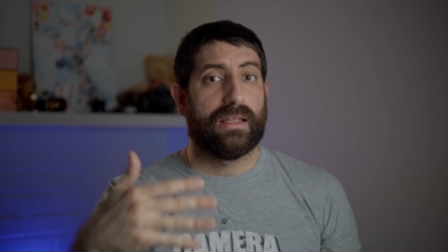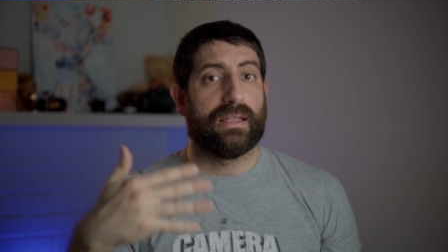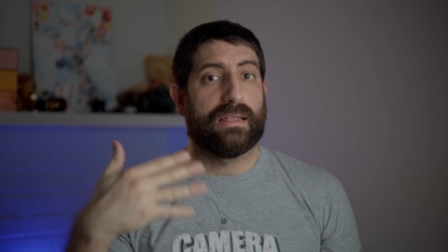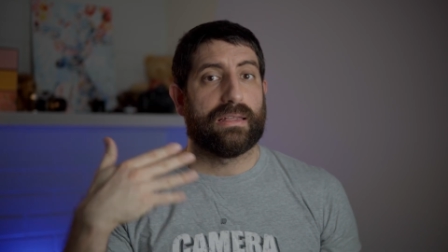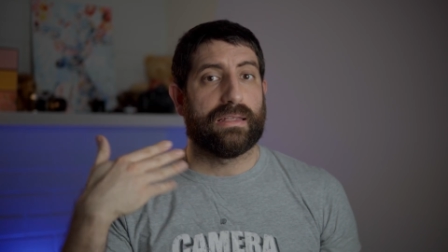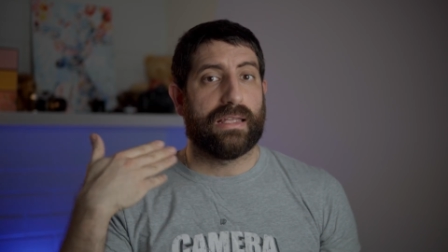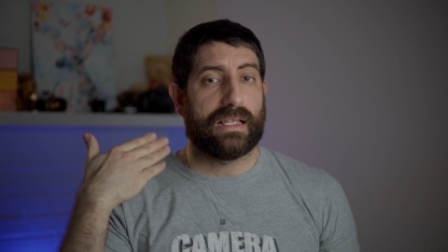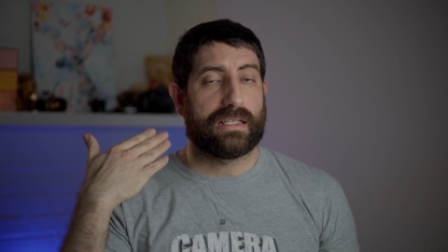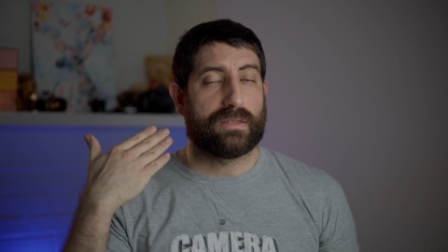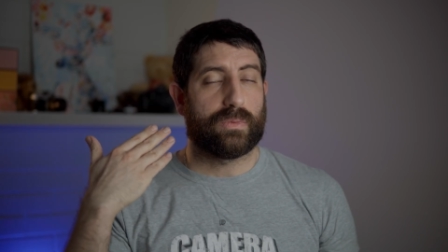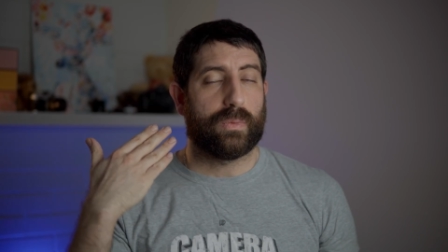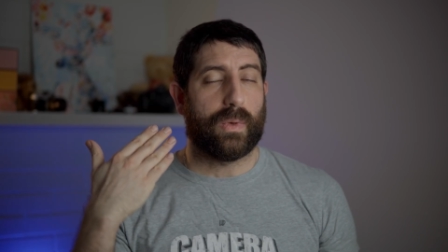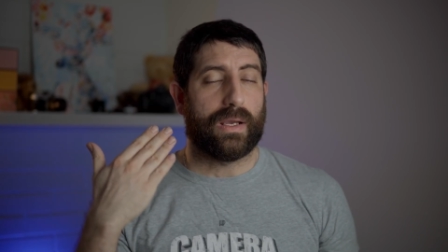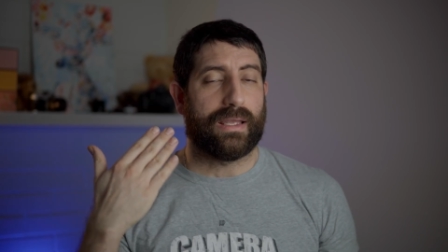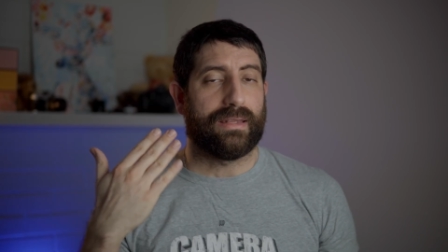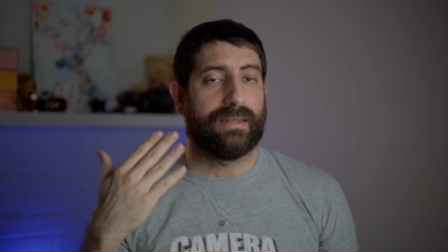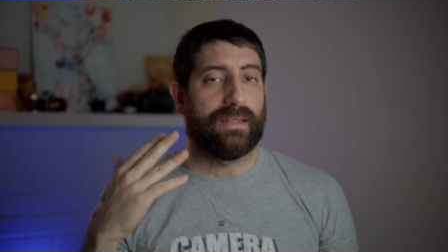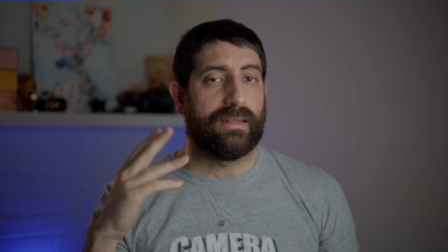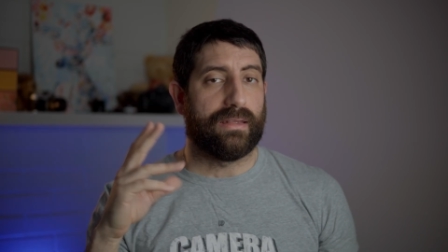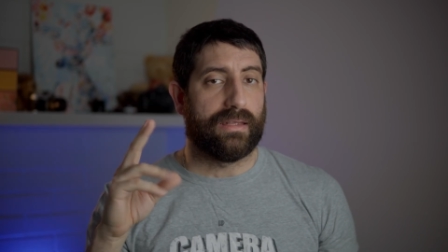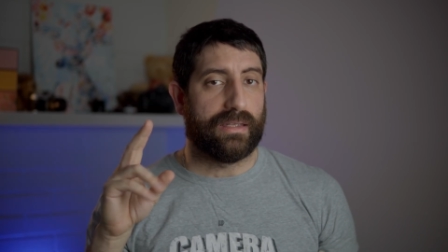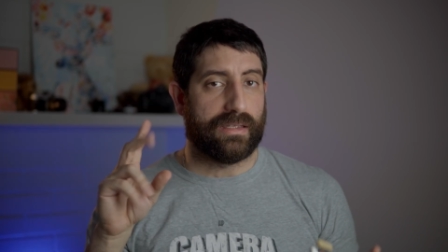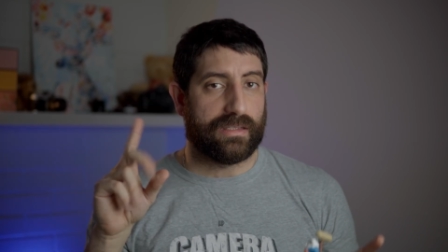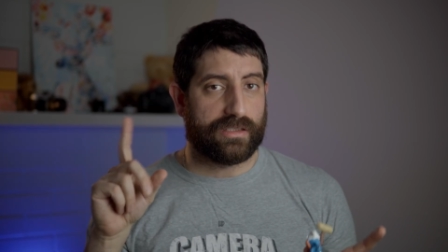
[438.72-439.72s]
That's why
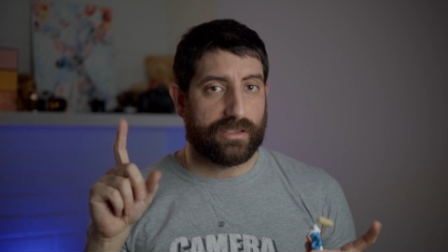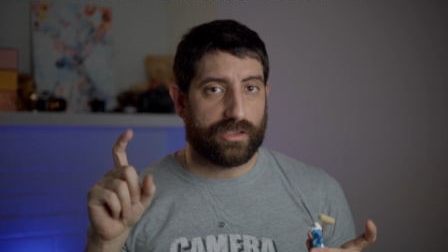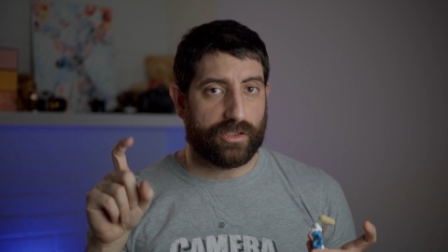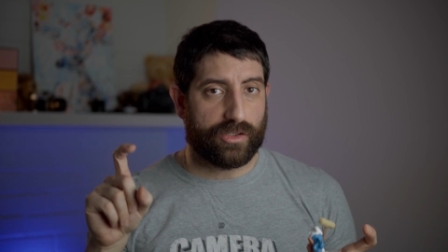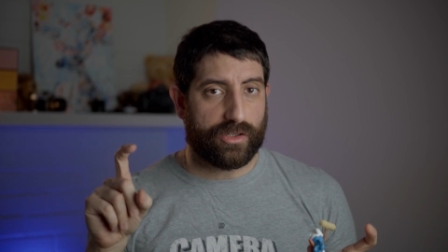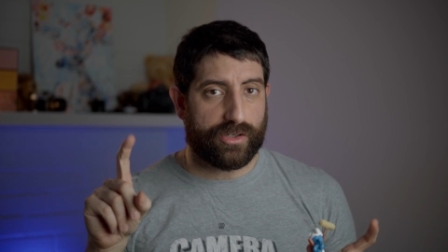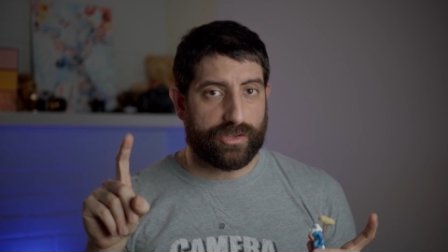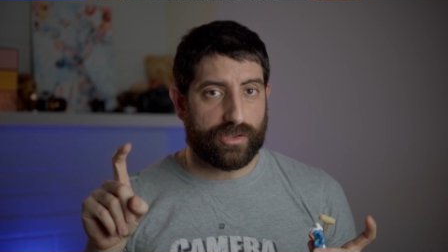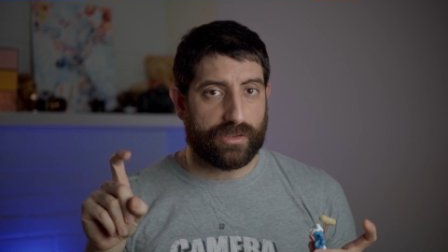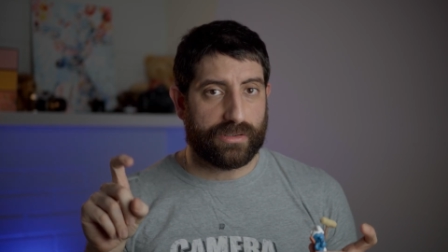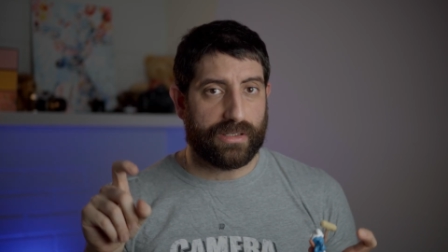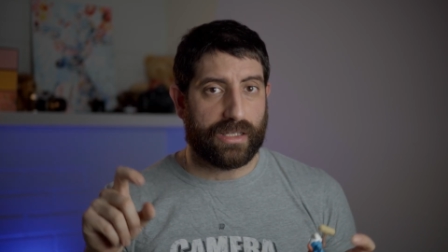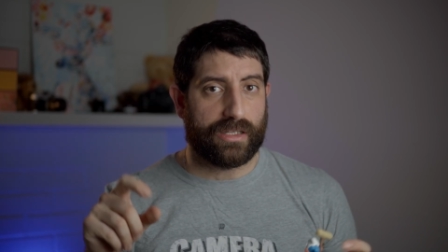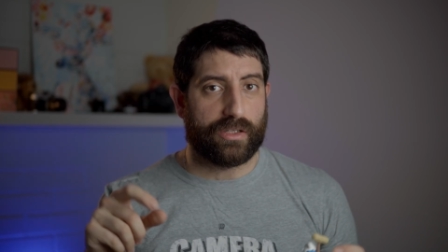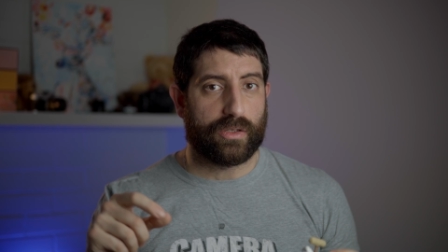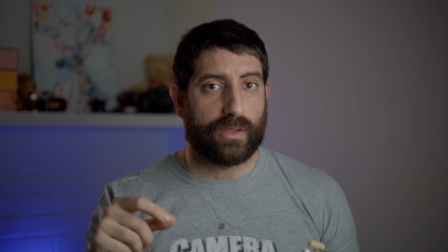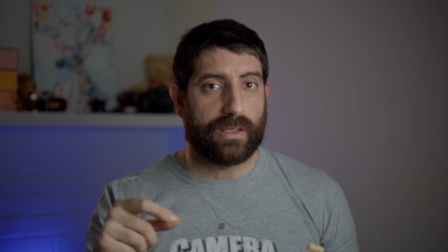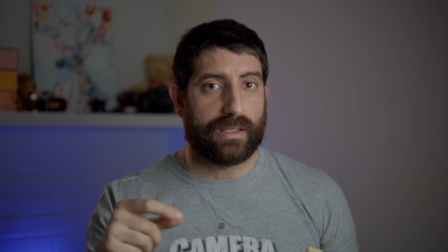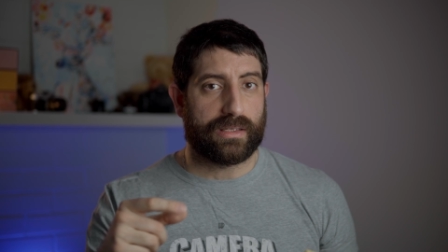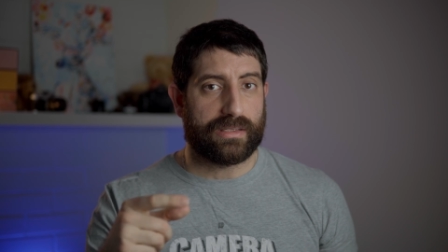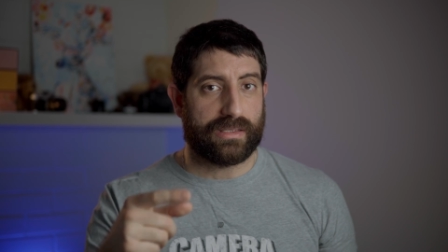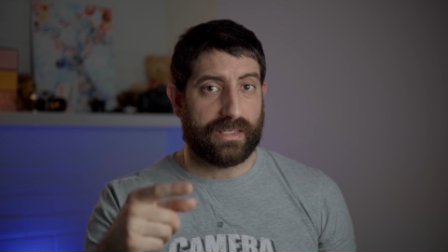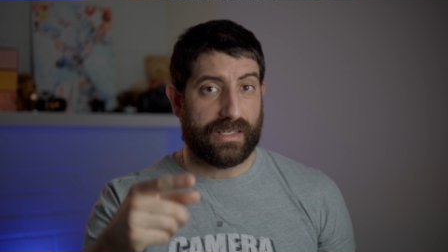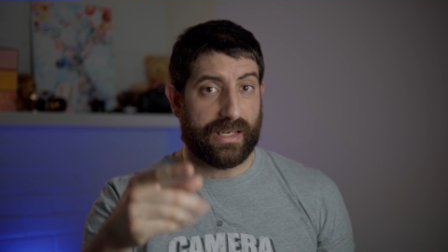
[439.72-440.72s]
the distortion that you
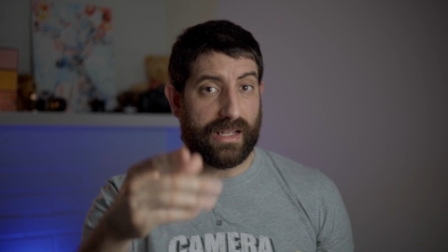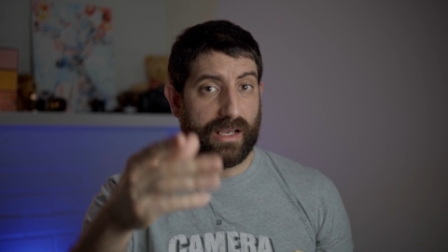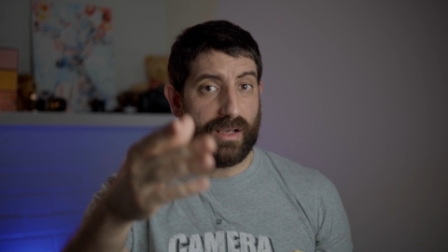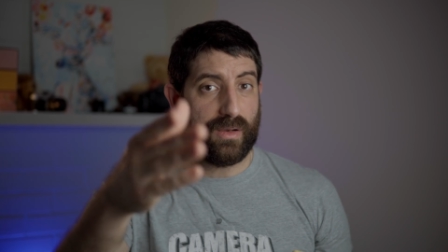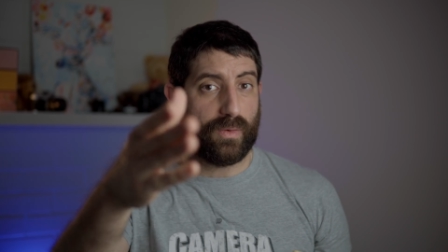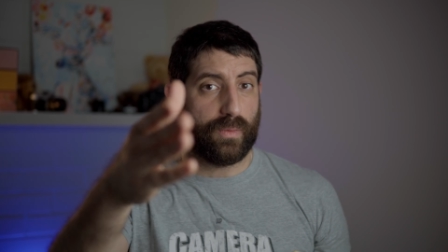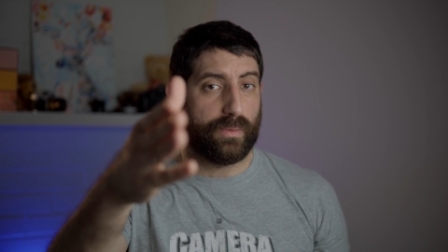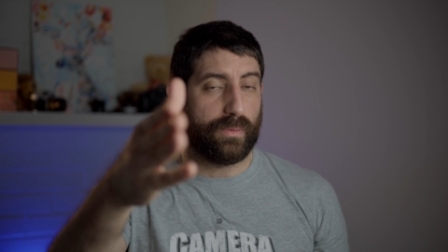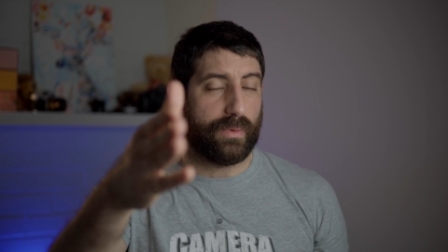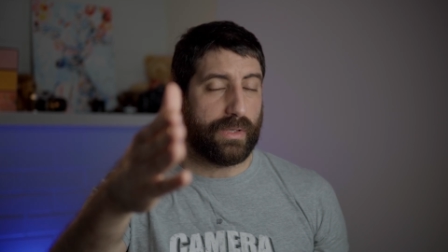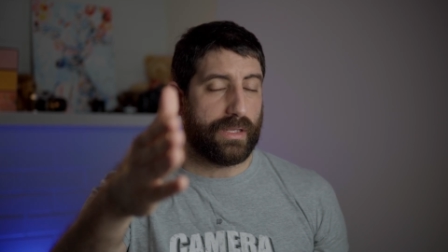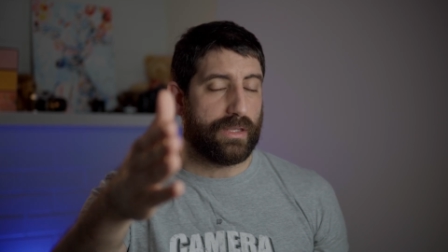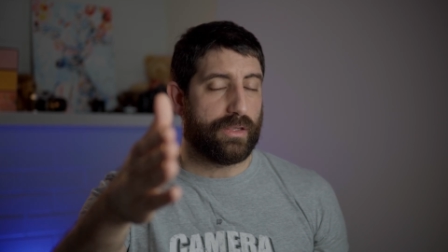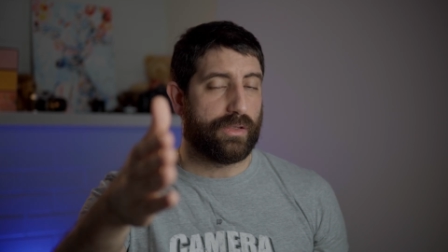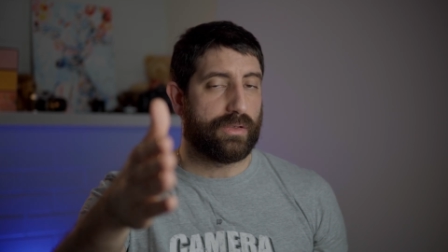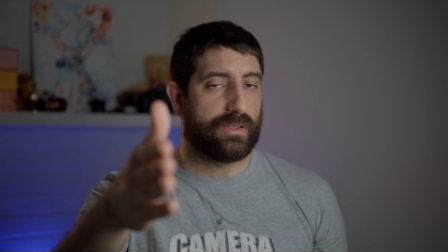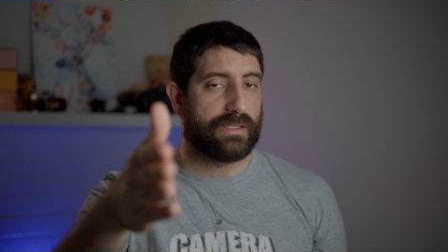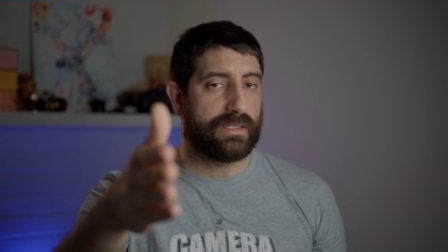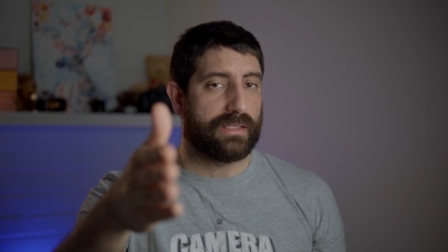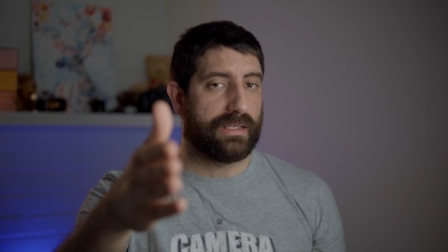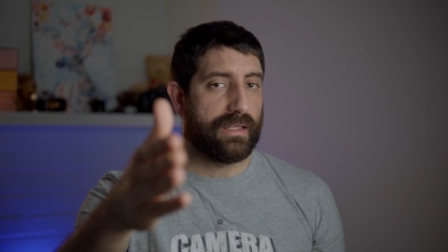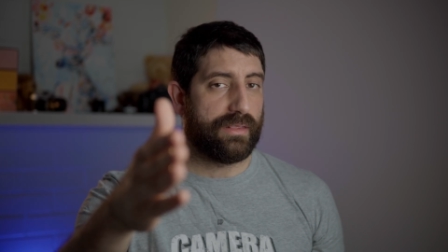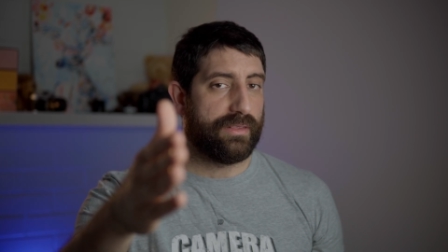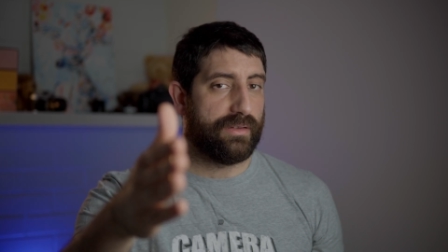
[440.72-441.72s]
can see now with
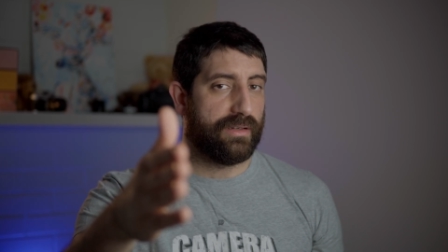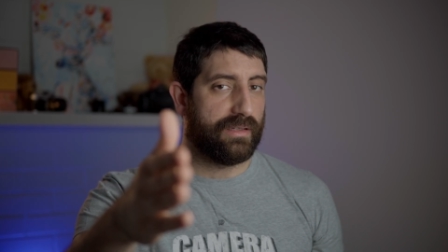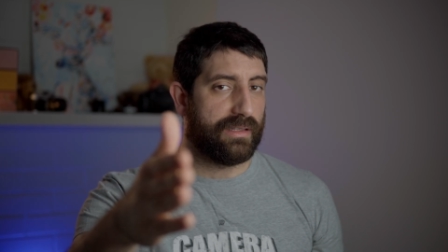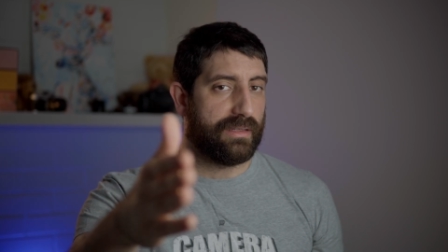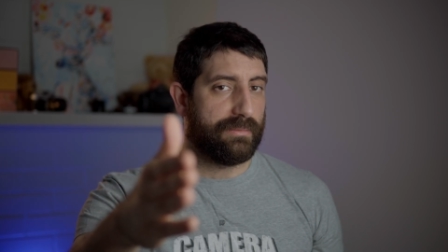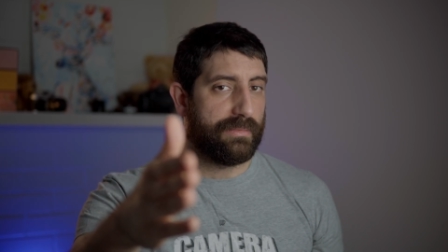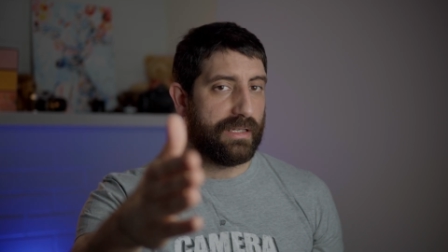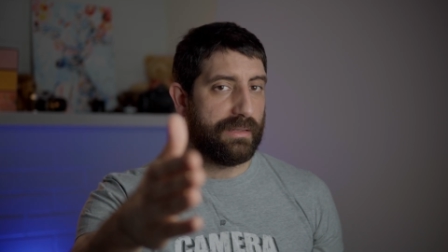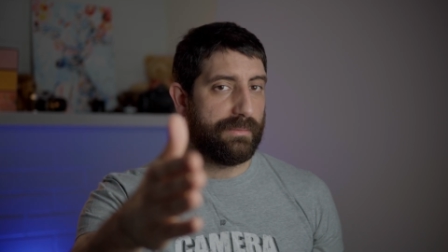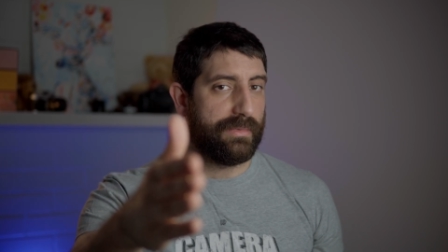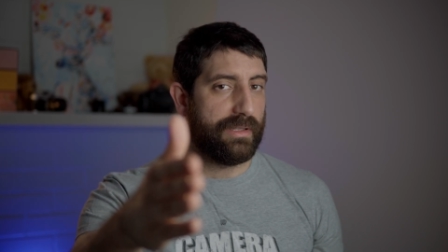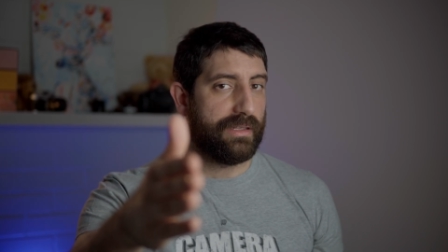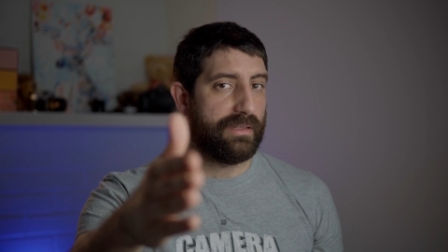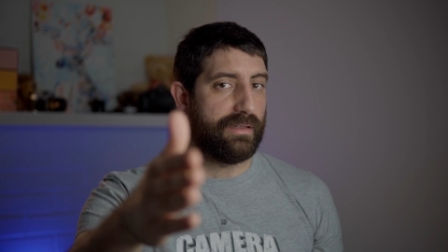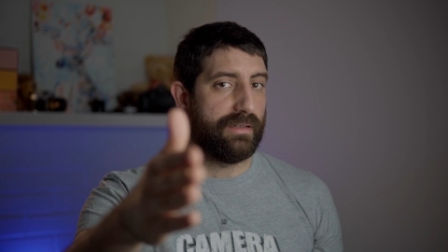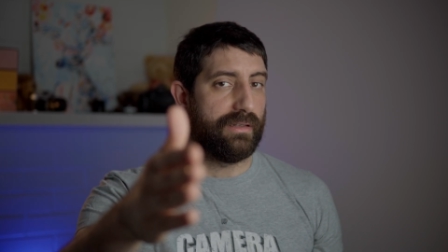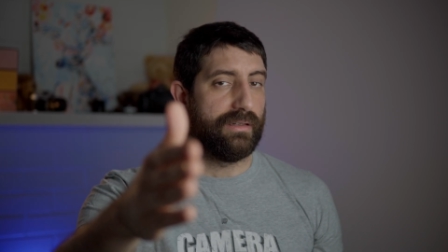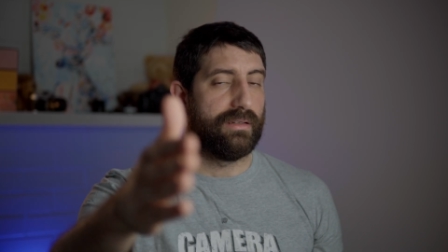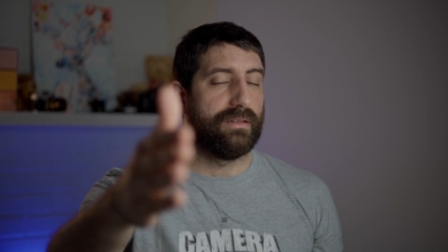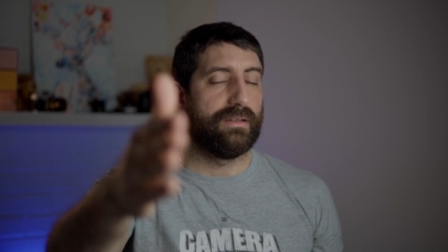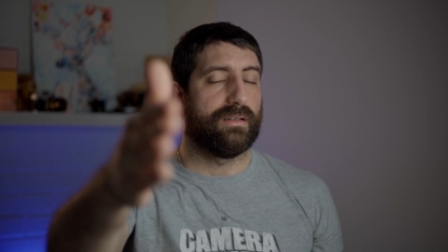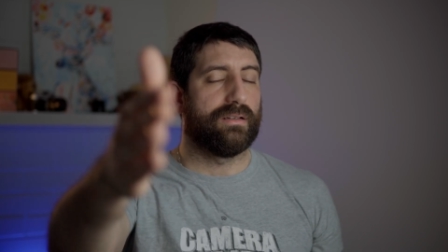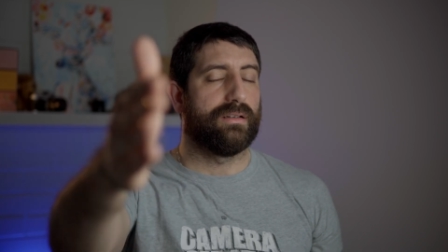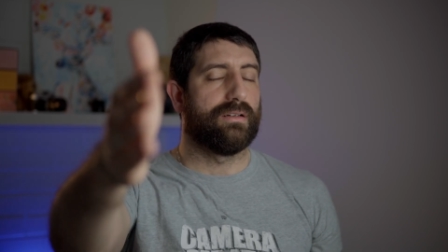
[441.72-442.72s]
using a 30mm,